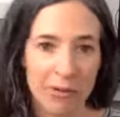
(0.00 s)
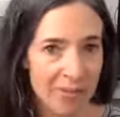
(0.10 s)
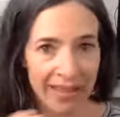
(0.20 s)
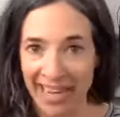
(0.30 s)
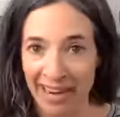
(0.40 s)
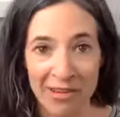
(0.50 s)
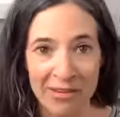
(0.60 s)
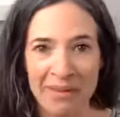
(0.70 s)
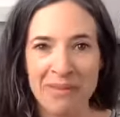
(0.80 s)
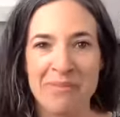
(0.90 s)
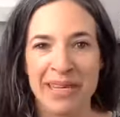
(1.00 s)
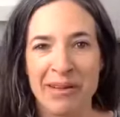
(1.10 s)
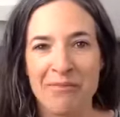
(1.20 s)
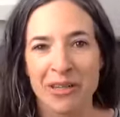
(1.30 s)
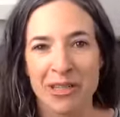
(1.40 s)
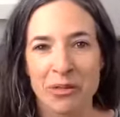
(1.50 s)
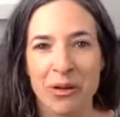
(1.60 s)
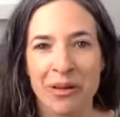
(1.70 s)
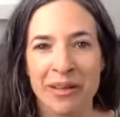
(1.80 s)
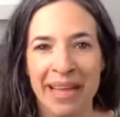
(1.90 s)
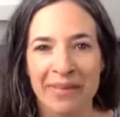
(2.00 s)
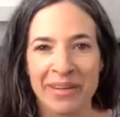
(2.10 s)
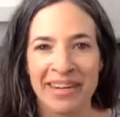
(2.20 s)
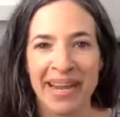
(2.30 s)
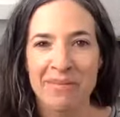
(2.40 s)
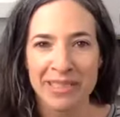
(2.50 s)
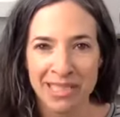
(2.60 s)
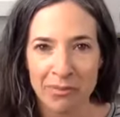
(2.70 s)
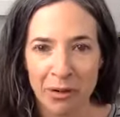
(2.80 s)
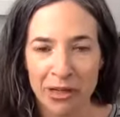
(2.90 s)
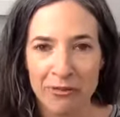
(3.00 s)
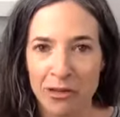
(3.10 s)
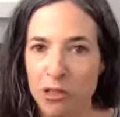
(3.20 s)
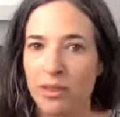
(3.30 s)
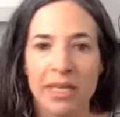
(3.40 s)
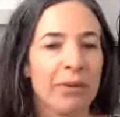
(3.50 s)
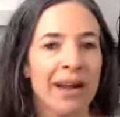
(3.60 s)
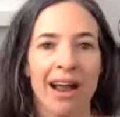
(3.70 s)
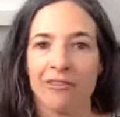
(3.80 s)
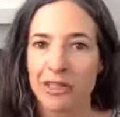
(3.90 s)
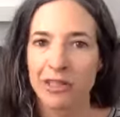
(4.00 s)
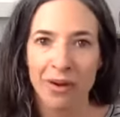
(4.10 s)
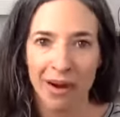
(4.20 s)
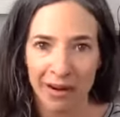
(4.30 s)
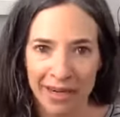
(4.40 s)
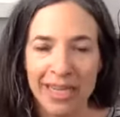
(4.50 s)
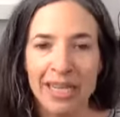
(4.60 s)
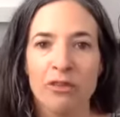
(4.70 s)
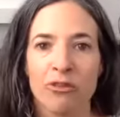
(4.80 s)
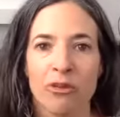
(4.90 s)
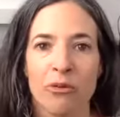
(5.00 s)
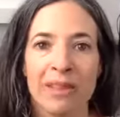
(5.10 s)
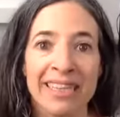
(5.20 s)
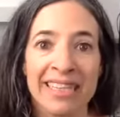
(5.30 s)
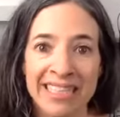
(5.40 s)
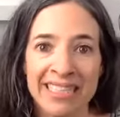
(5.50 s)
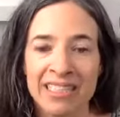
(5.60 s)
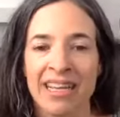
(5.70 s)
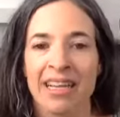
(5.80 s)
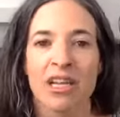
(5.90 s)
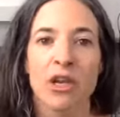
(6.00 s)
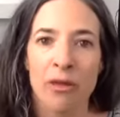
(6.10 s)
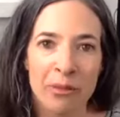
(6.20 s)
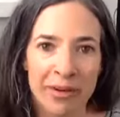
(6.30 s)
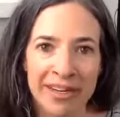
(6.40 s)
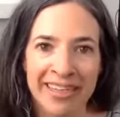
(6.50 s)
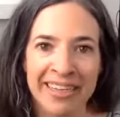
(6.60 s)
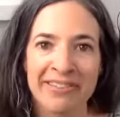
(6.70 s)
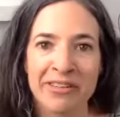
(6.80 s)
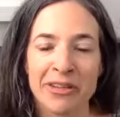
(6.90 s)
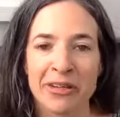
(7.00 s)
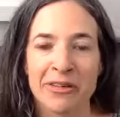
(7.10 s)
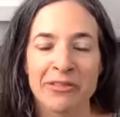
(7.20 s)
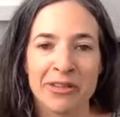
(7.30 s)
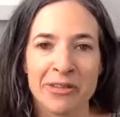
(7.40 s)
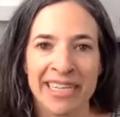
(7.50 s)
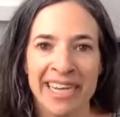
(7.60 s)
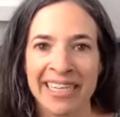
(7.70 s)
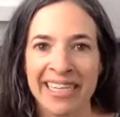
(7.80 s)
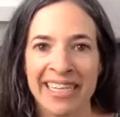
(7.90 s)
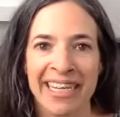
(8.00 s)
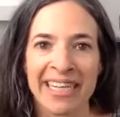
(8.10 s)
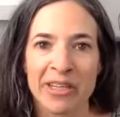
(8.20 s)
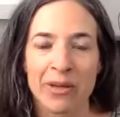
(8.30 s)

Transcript: like everyone, we've become virtual, and we're able to support you virtually wherever you are. So please know that we're here for you if you need anything, and you can